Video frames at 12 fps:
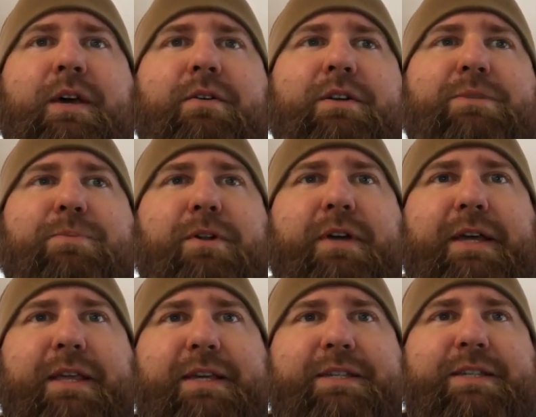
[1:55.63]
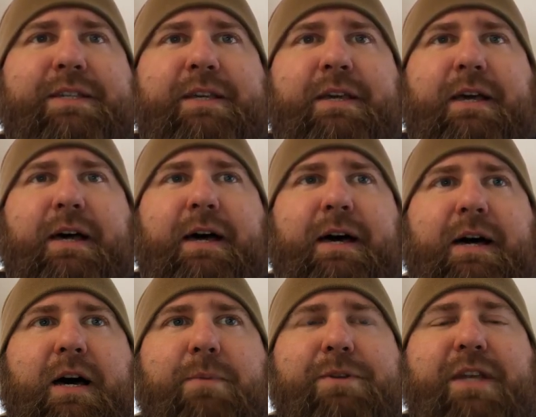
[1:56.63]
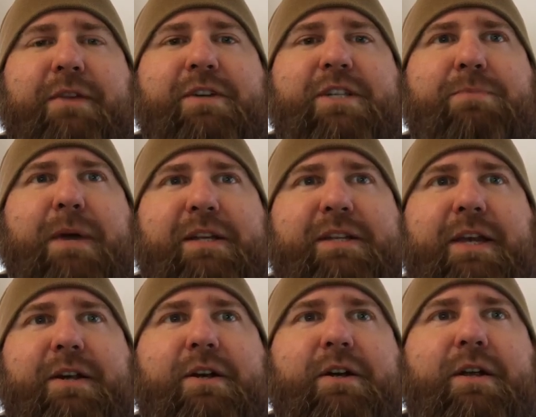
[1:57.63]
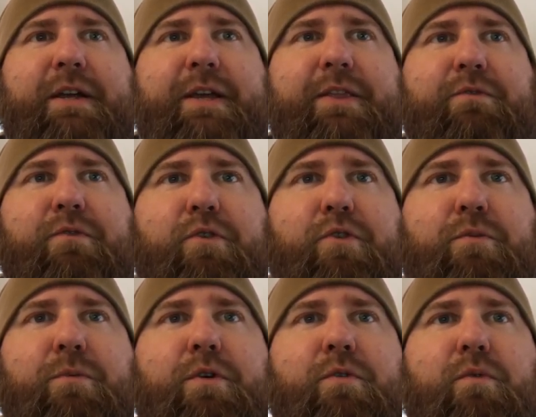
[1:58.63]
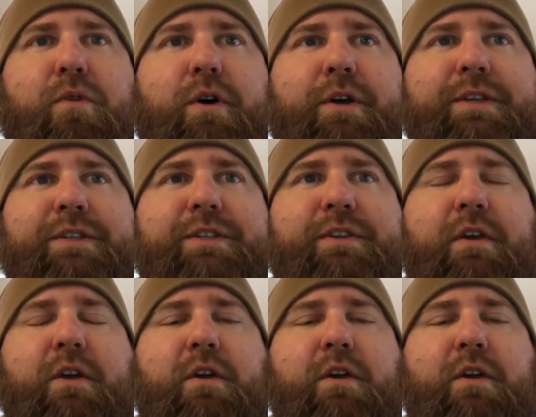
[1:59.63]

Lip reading: Let's put it like this. Almost every spectator in the room was